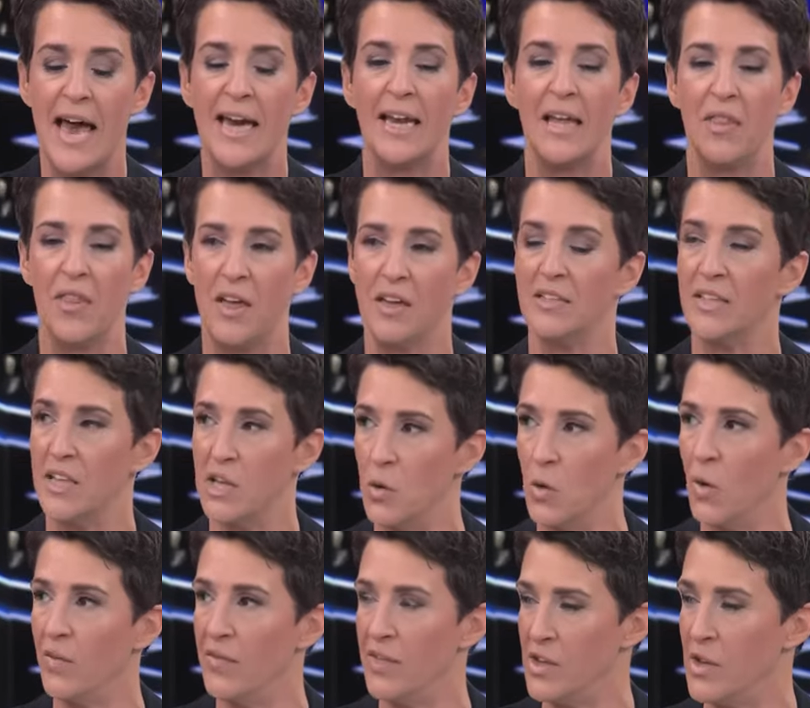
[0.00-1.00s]
getting things that you
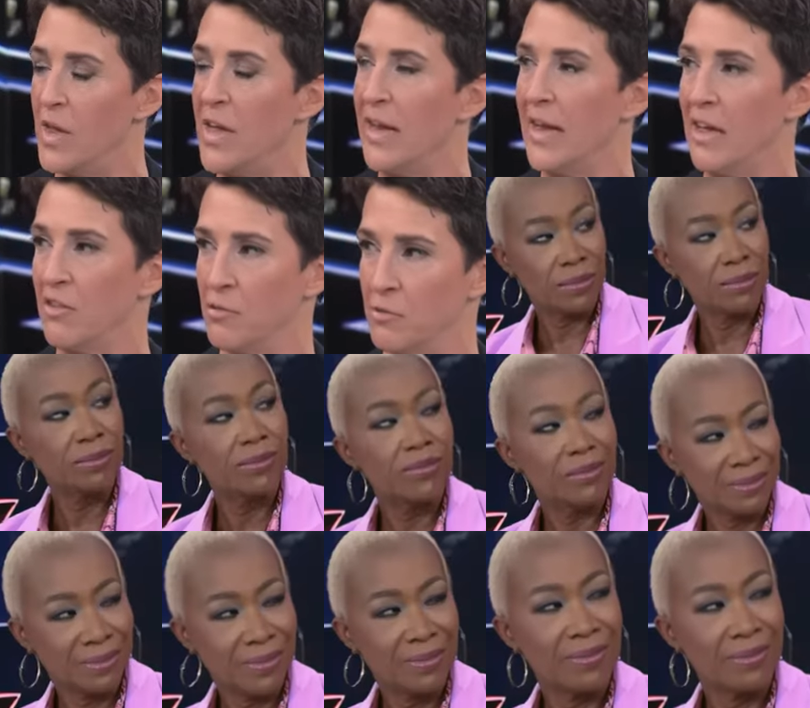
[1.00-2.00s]
want that you can't get through
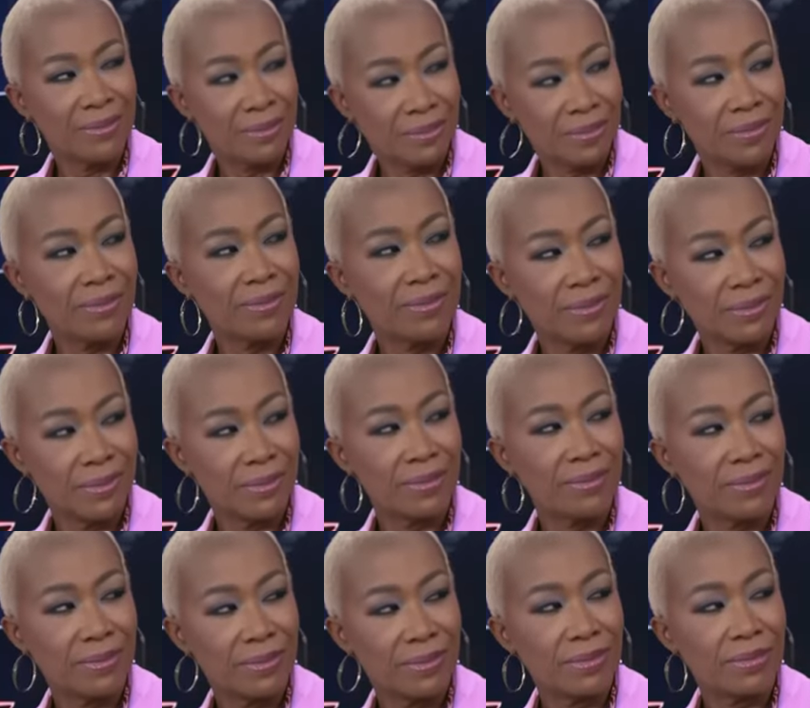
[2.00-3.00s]
political means. So it's
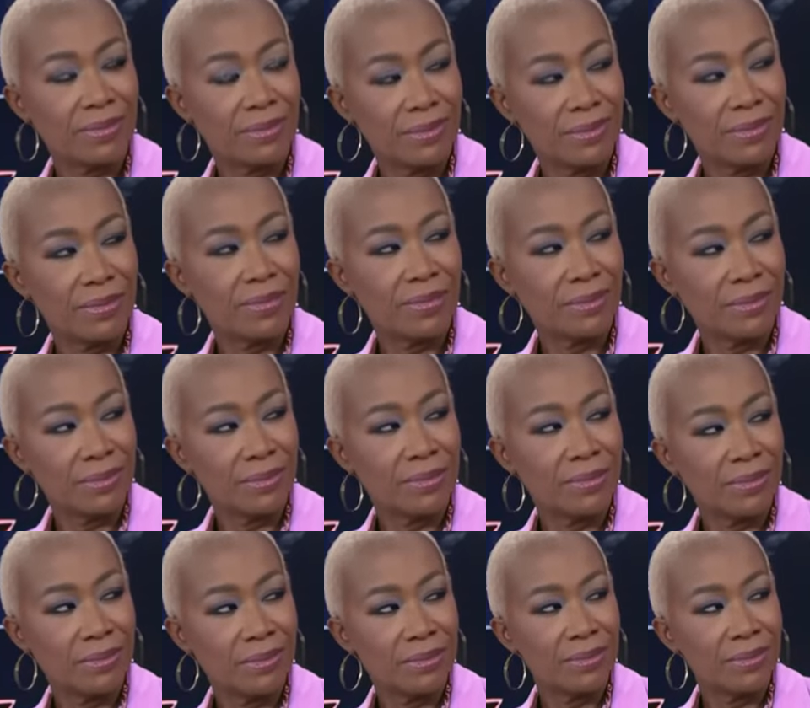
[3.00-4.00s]
true in terms of
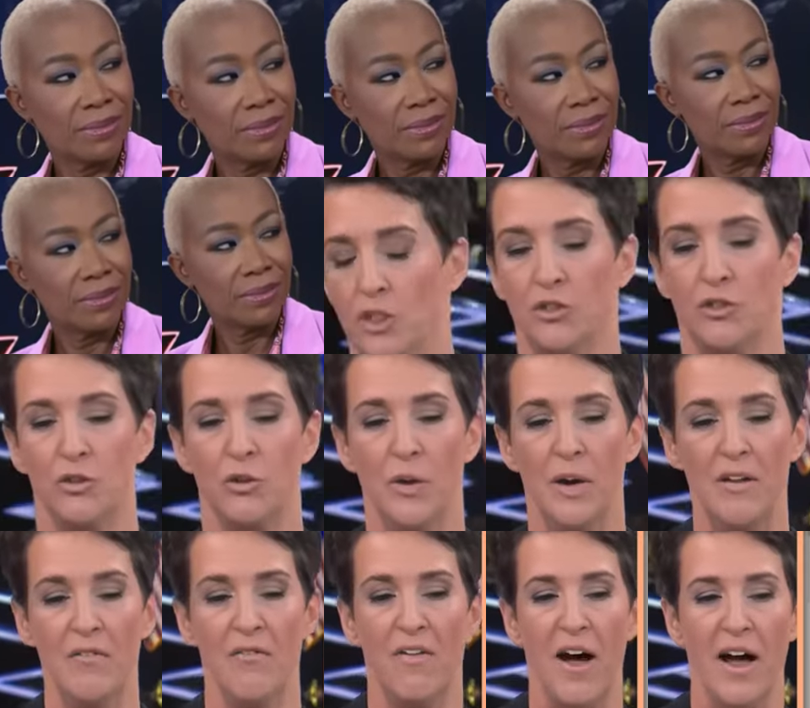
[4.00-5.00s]
violent rhetoric. It's true
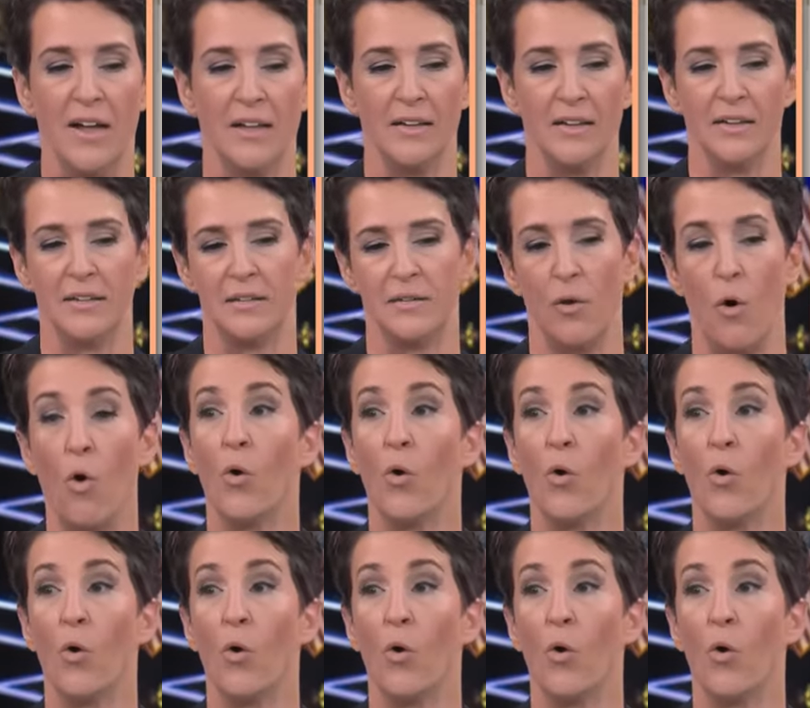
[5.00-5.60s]
in violent